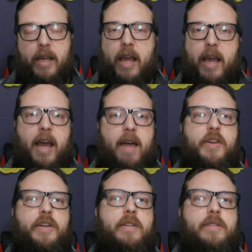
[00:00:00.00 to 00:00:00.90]

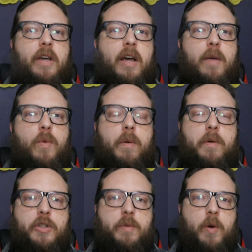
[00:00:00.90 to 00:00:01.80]
having a good time while we
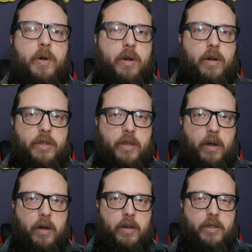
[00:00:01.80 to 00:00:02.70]
were smoking our
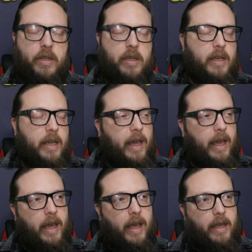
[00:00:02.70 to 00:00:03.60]
cigars,
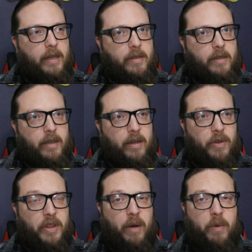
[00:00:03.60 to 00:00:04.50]
and, you
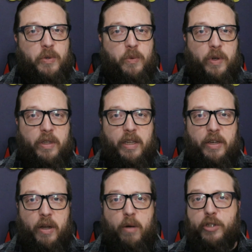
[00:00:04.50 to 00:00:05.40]
know, there was really
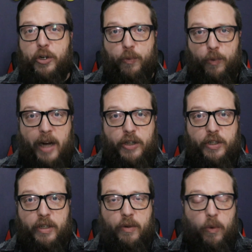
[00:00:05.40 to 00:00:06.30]
no
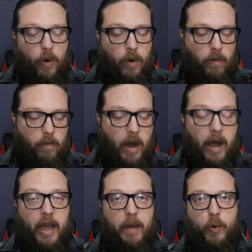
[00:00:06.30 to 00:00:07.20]
direction or
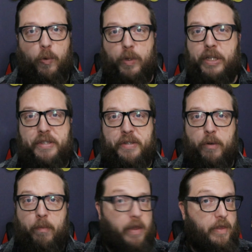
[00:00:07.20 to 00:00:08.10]
rhyme or reason
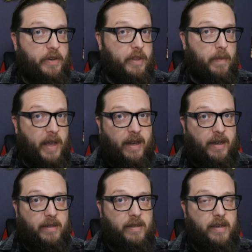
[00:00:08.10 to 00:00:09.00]
or method to the
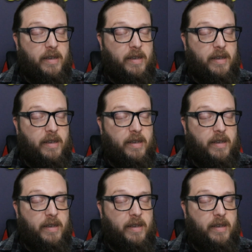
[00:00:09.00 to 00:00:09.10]
madness.